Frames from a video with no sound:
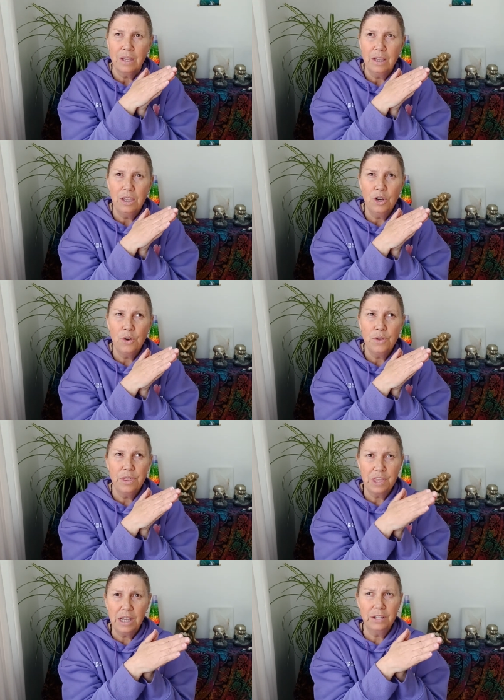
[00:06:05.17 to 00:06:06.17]
you know,
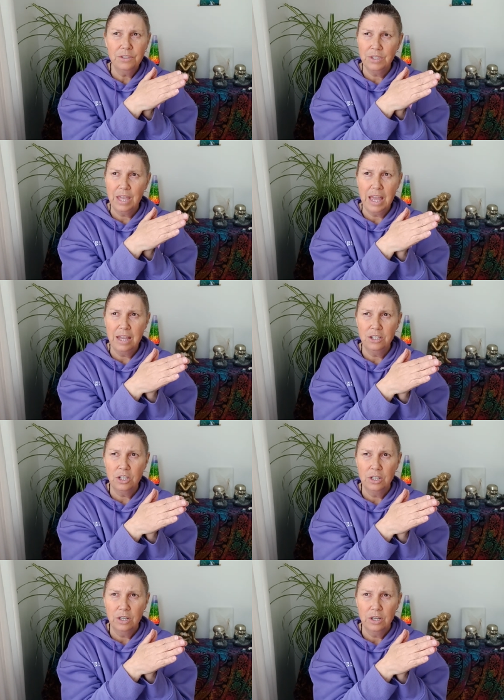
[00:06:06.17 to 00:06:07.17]
things that
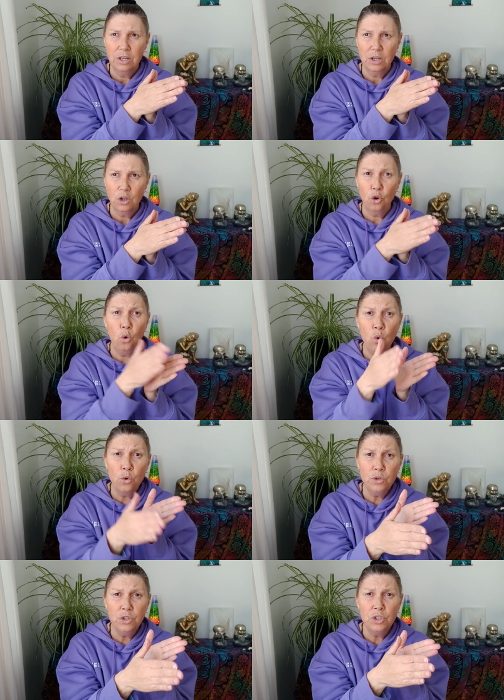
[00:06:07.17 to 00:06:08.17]

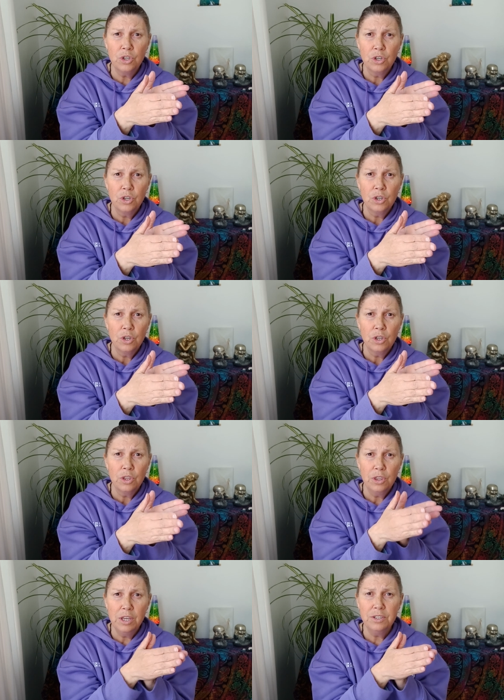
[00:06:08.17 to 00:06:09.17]
caused
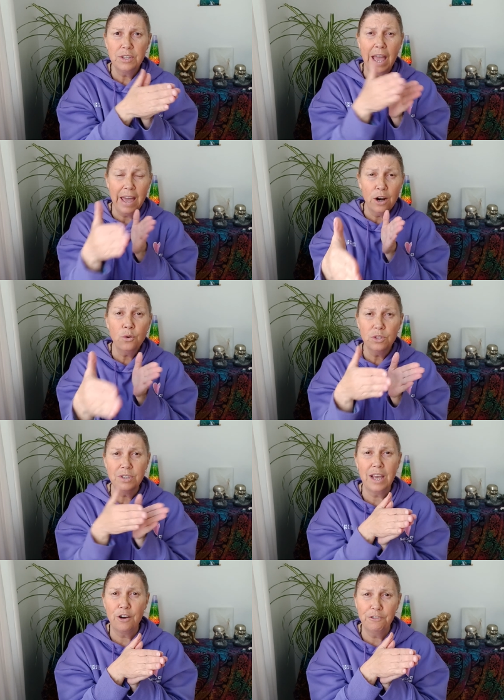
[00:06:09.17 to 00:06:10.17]
this adult
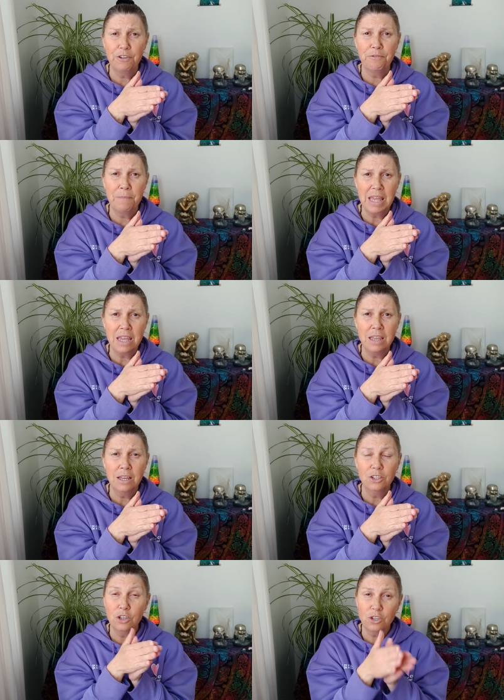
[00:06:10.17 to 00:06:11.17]
self of me
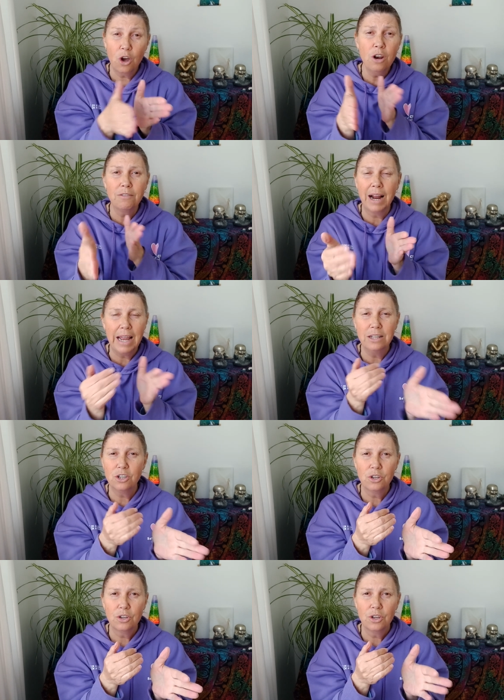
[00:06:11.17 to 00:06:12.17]
to tolerate
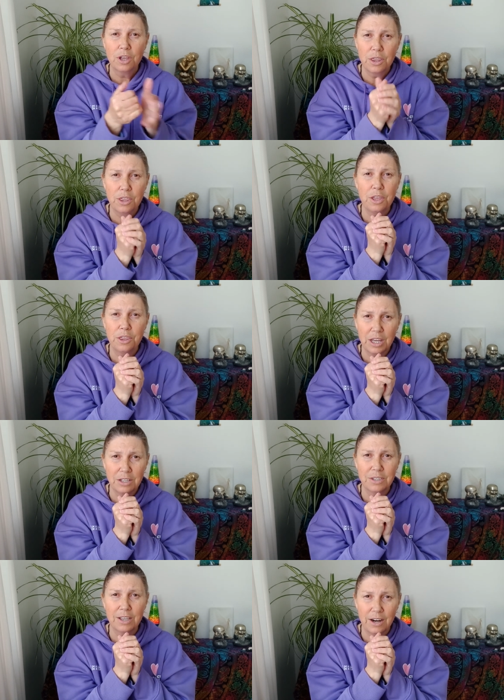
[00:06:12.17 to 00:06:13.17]
the
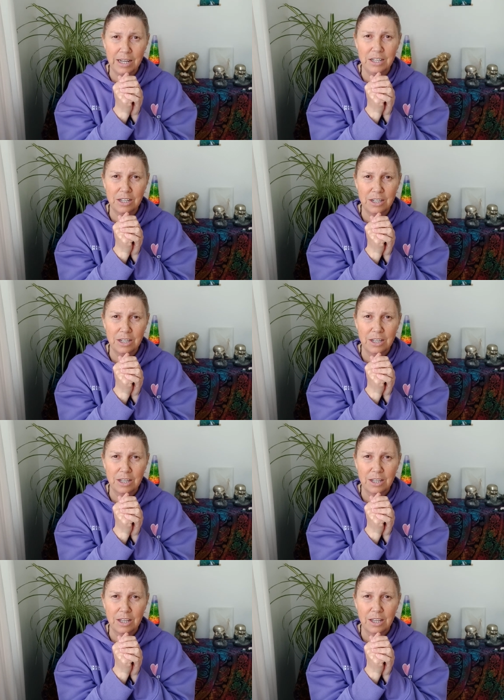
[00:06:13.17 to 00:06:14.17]
things that I did
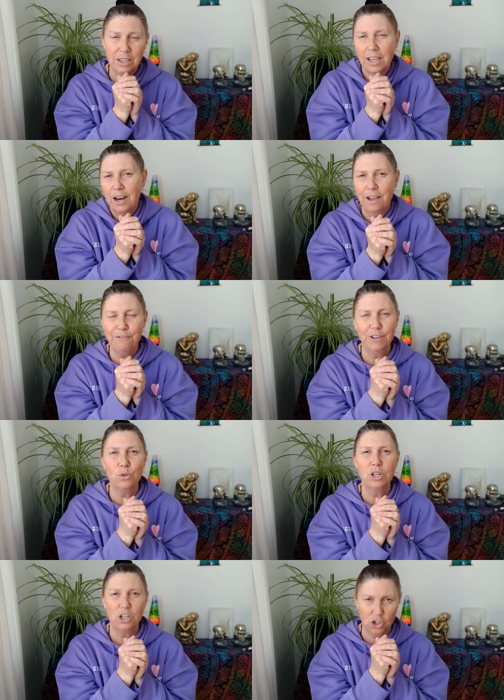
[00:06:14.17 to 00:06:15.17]
that I
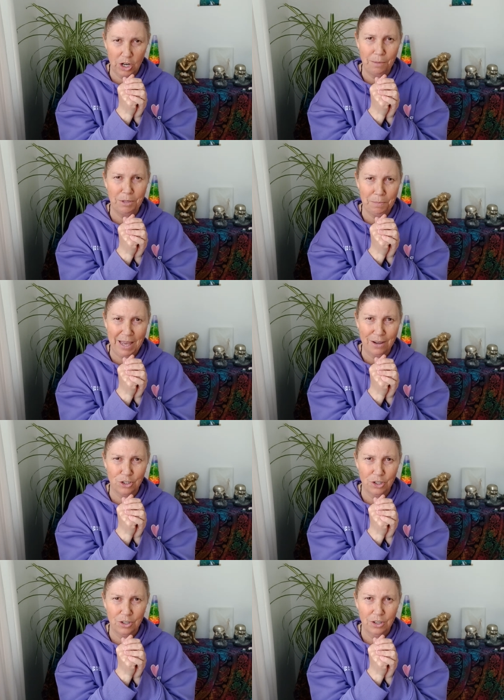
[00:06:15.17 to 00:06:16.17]
felt ashamed about,